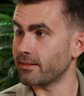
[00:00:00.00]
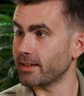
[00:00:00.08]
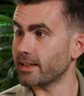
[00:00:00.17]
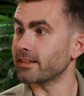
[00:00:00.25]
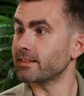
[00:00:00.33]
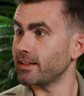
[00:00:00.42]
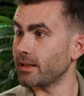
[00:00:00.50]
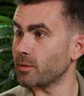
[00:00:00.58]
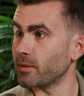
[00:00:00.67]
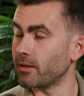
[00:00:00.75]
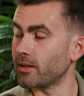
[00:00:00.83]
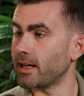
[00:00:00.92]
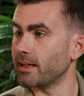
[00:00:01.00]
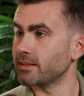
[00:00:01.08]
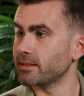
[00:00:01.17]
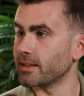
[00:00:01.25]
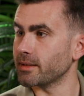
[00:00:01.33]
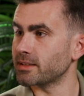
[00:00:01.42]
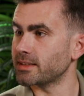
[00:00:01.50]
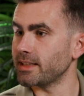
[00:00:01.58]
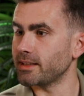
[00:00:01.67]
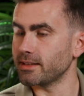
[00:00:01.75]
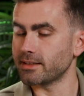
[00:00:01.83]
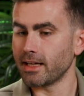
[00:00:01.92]
get to see that with my own eyes and like see
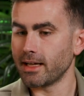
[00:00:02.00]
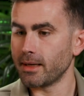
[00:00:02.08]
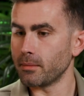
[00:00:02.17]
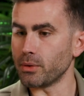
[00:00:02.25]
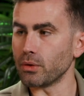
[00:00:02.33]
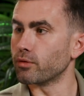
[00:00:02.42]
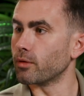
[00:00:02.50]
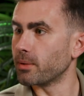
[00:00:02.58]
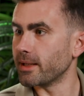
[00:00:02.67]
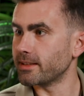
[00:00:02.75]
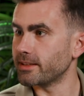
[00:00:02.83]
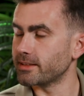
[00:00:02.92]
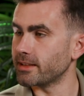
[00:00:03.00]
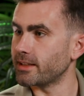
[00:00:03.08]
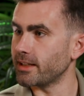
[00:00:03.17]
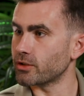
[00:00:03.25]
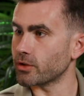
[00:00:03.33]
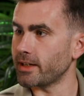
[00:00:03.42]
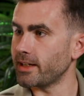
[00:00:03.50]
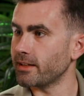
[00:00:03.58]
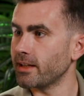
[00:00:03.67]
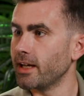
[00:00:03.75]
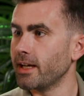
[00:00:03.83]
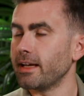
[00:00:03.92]
these beautiful places that they train.